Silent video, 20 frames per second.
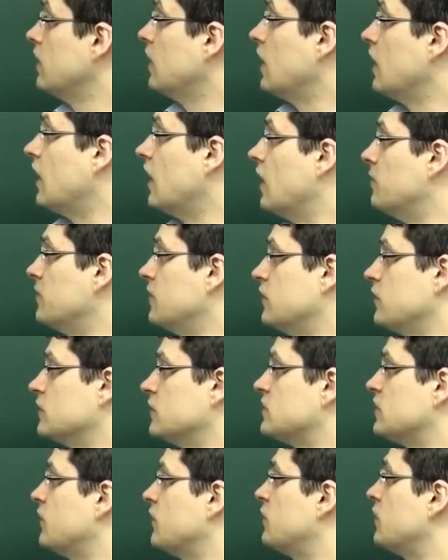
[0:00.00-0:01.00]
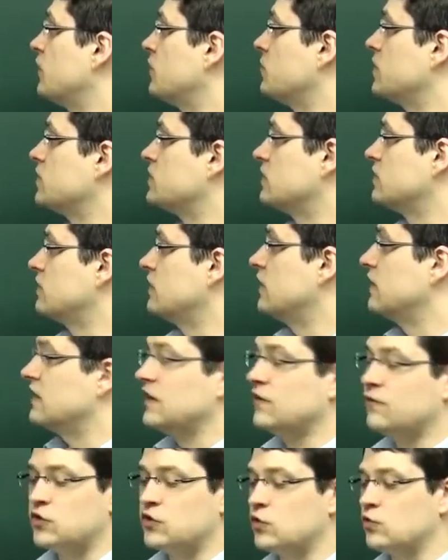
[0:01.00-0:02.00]
And there's enough information that
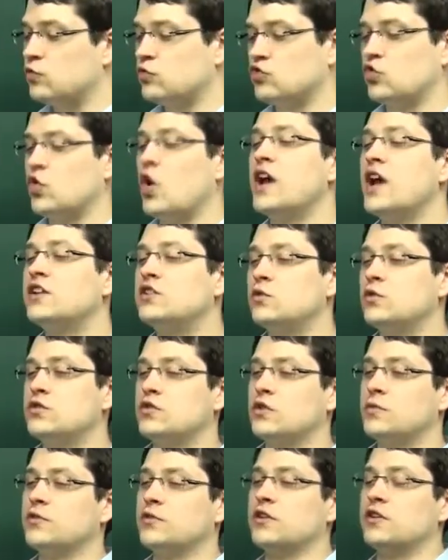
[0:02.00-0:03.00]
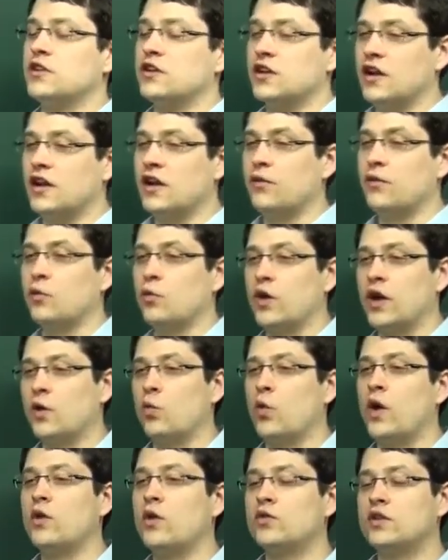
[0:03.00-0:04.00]
if you tried to interpret it in another way,
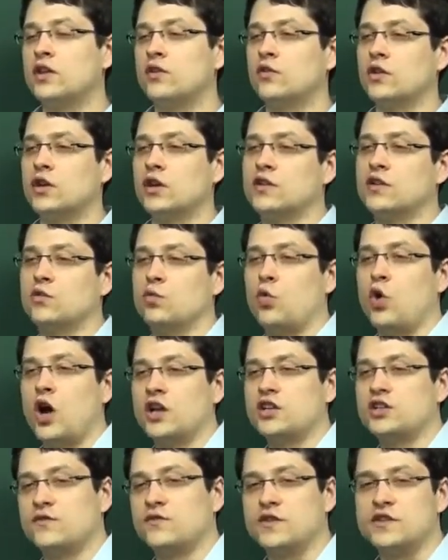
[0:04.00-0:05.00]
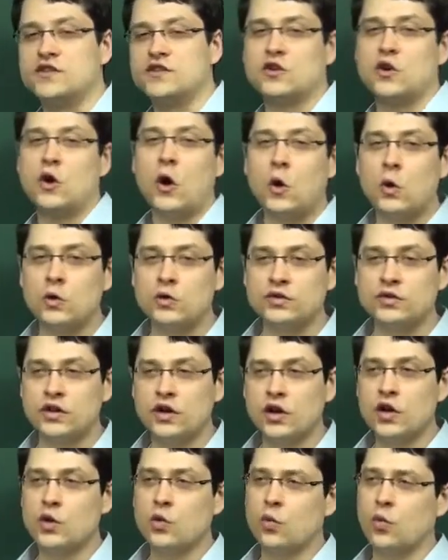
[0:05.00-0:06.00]
why would he look at his watch if he's cold?
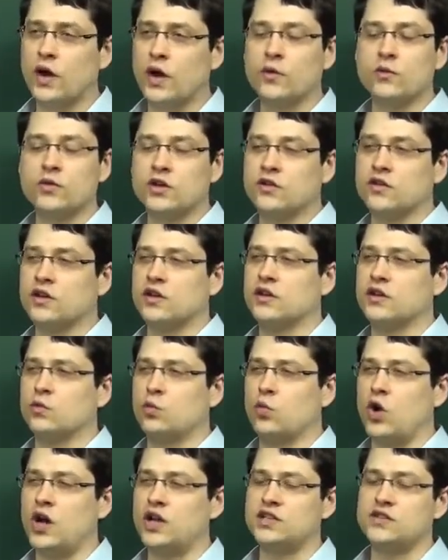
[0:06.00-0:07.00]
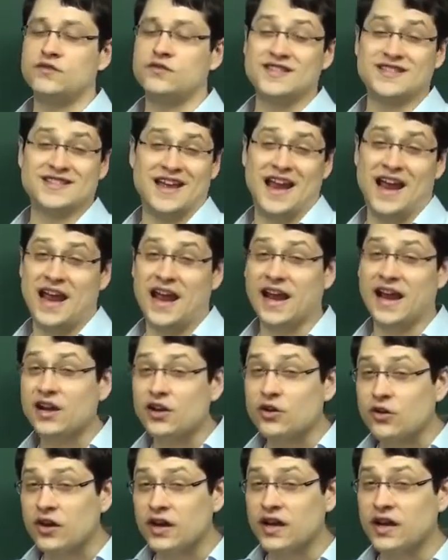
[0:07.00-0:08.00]
Why would he look at his watch if he's
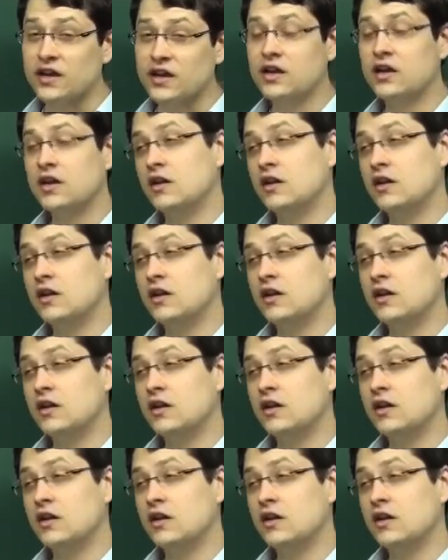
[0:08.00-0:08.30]
angry?